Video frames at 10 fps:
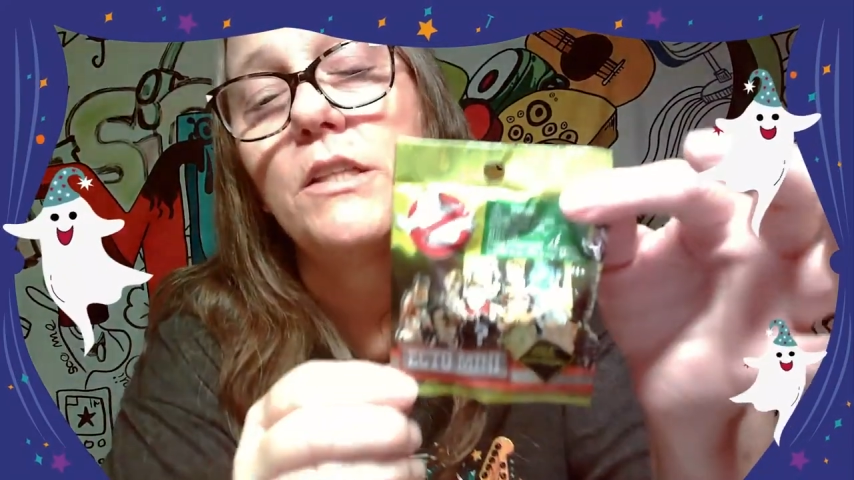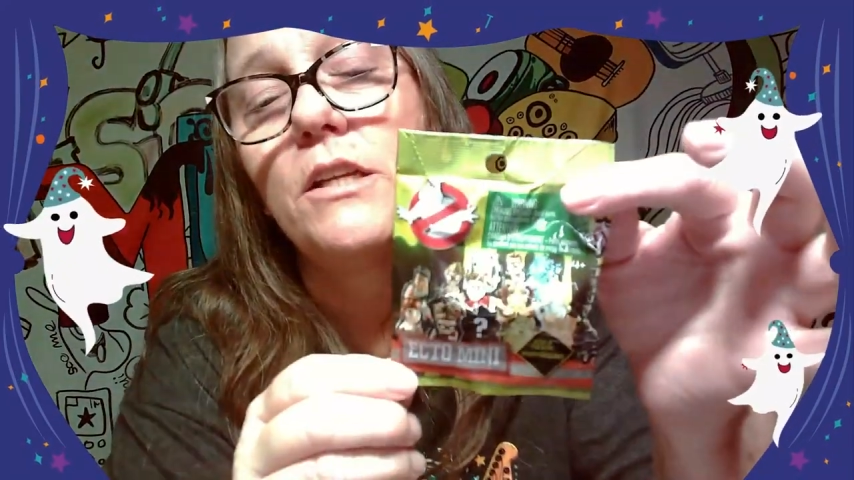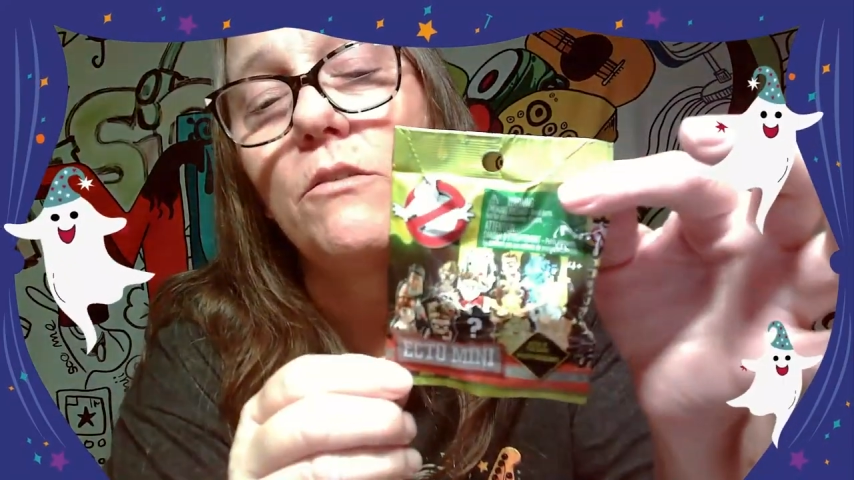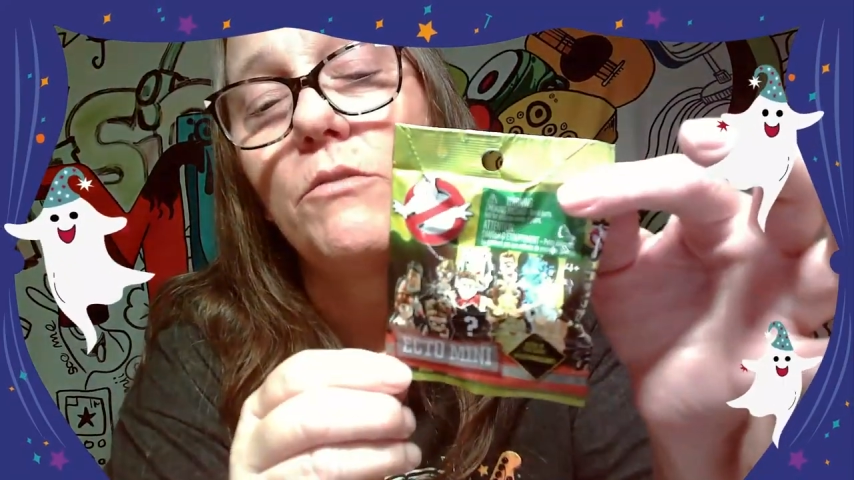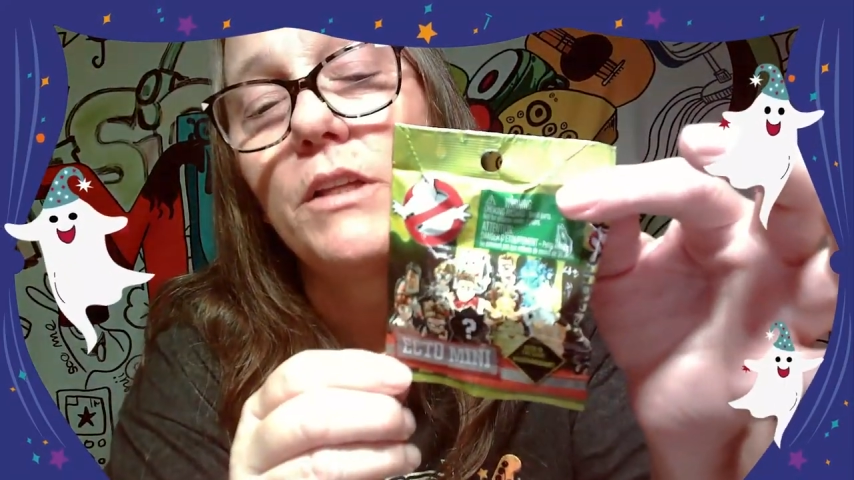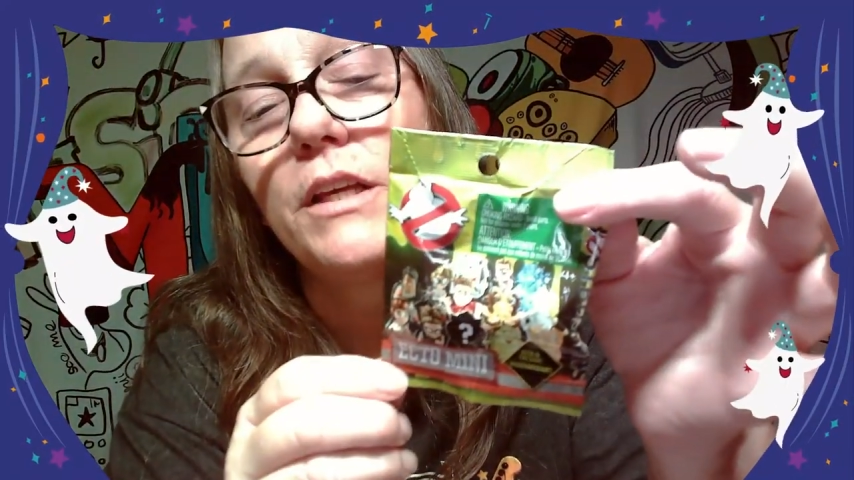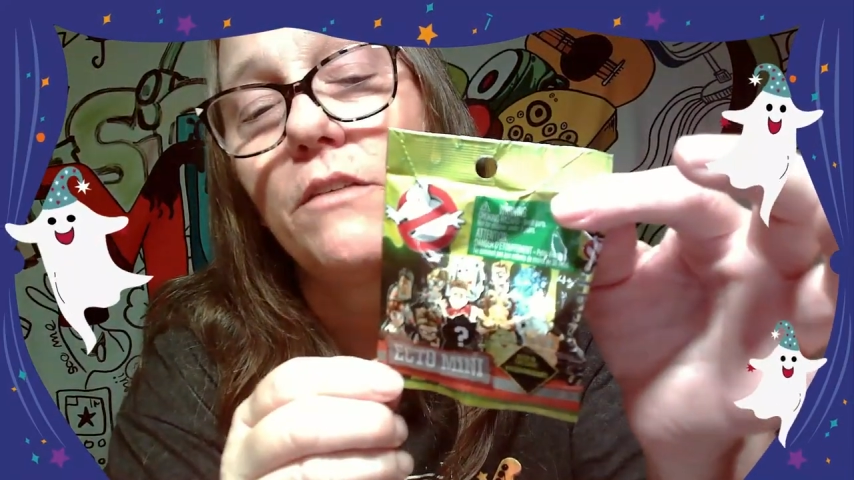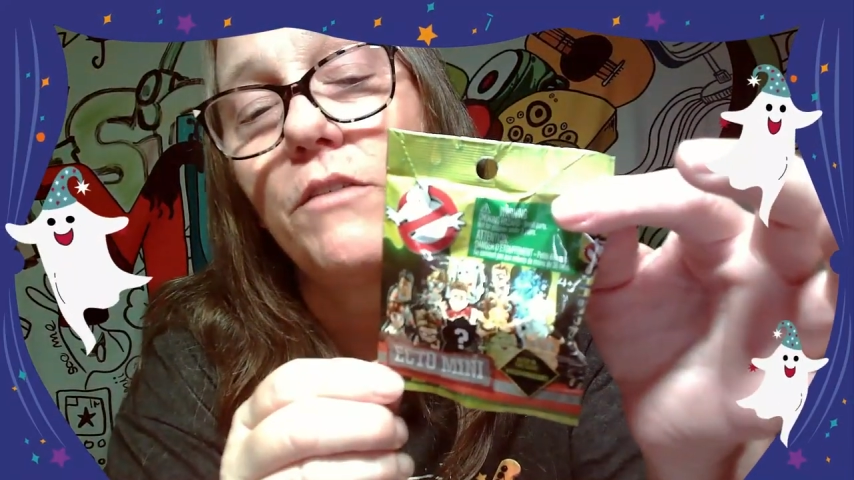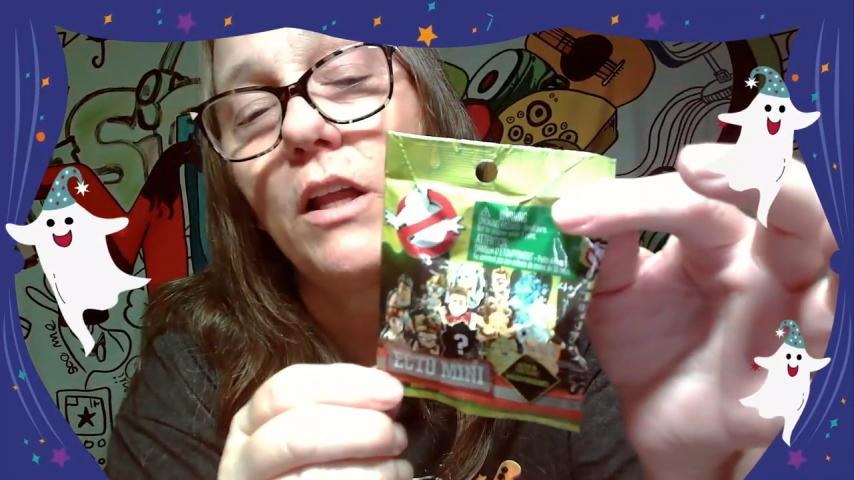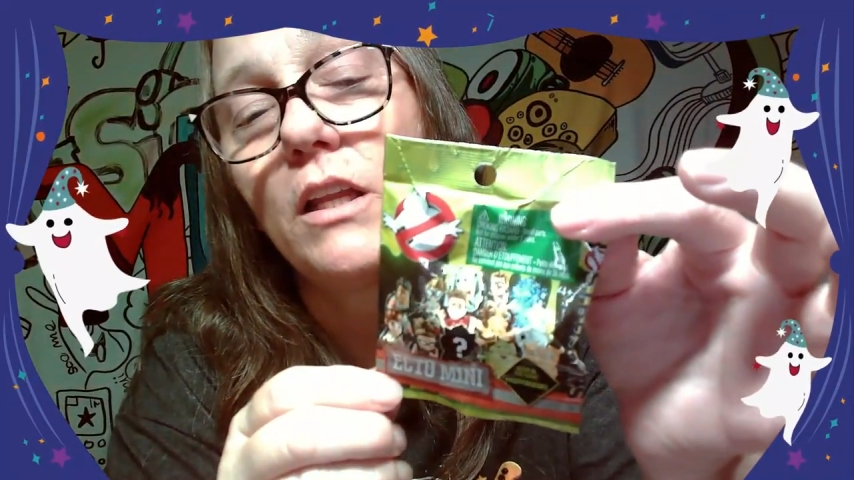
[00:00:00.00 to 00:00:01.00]
They don't really
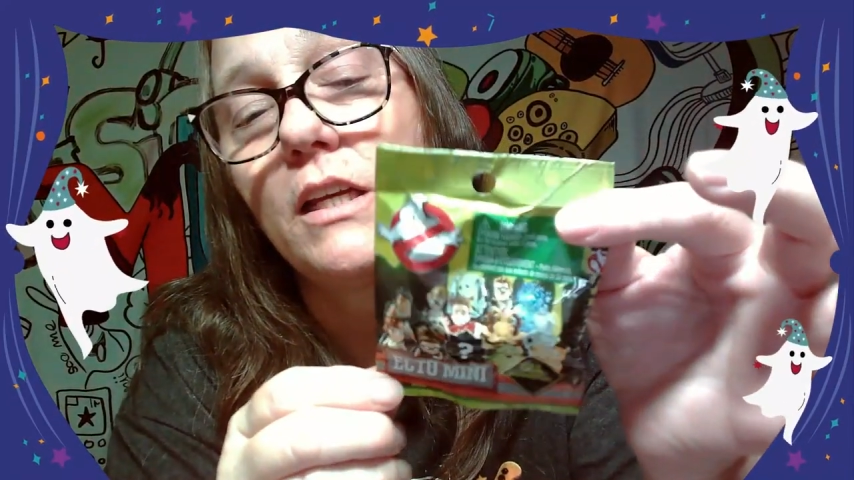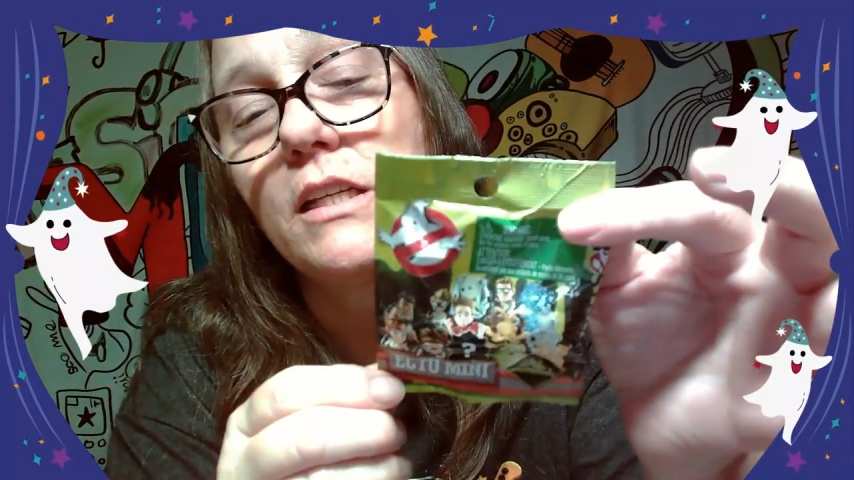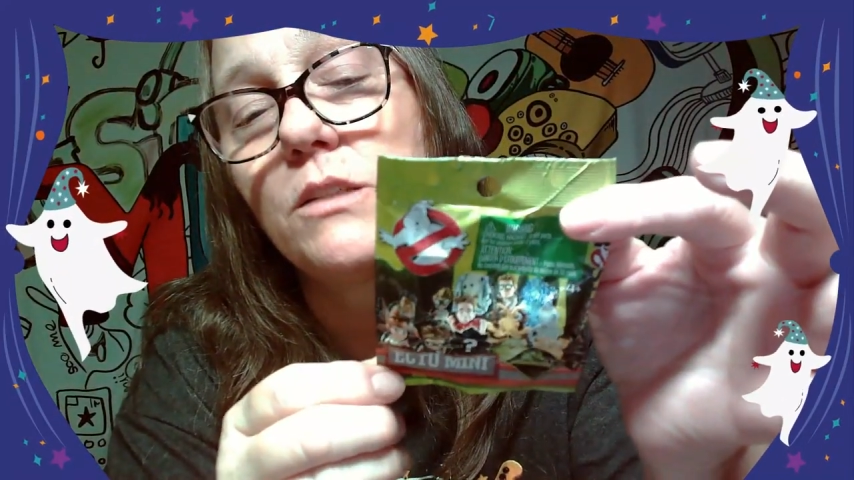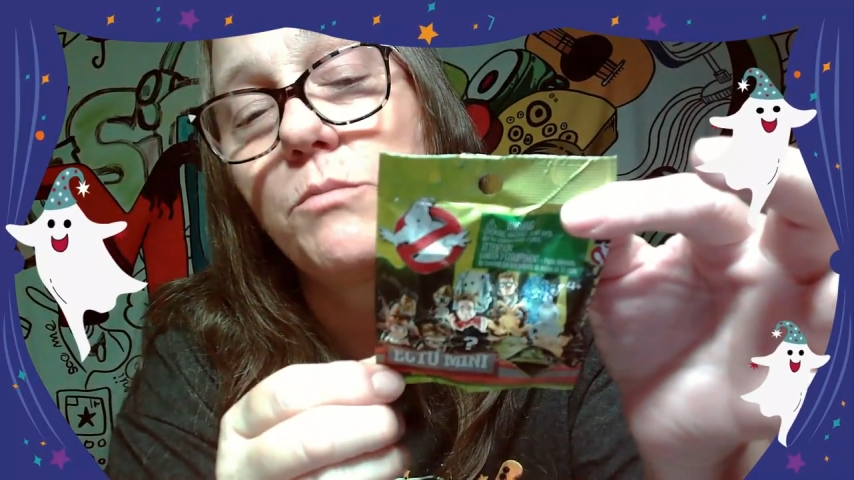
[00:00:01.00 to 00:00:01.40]
give you a list,